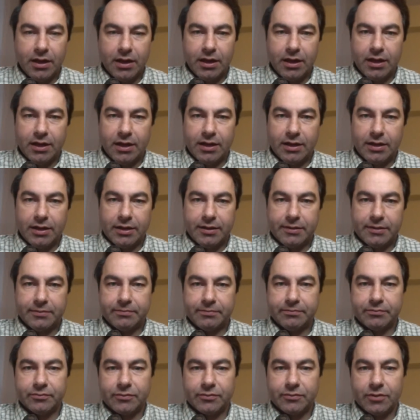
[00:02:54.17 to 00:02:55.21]

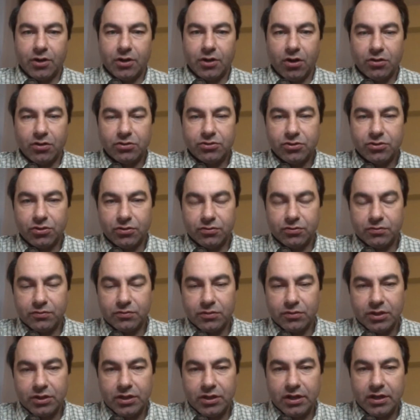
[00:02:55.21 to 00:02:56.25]
Also,
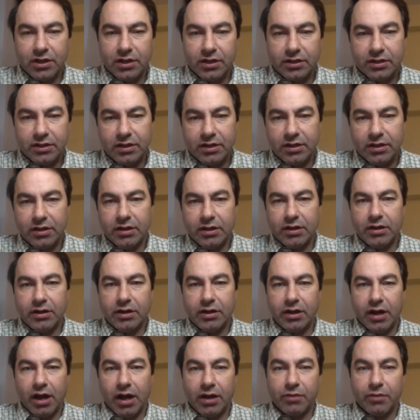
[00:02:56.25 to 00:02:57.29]
the
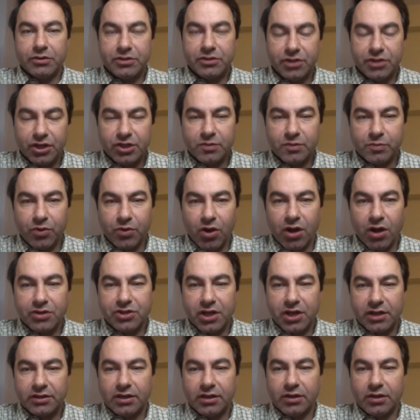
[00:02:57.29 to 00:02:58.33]
research
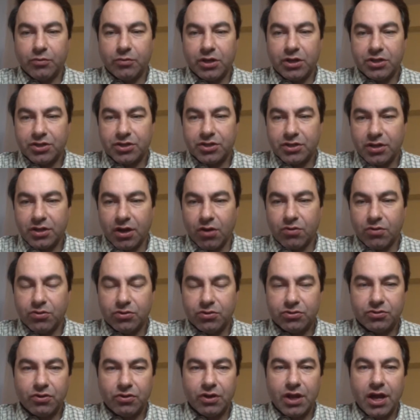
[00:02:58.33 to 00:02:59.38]
project in which
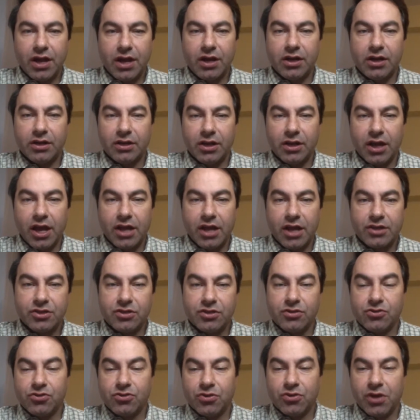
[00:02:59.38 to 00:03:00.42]
Augusto and I are engaged
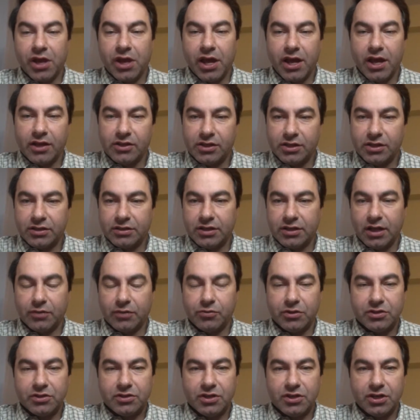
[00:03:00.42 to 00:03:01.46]
together that
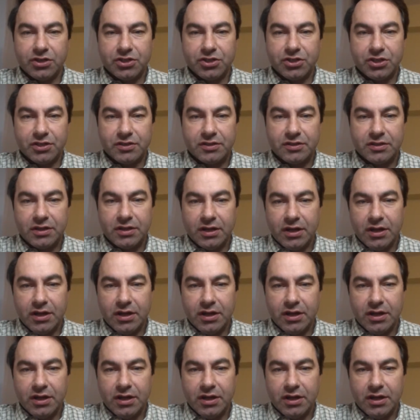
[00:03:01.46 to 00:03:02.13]
researches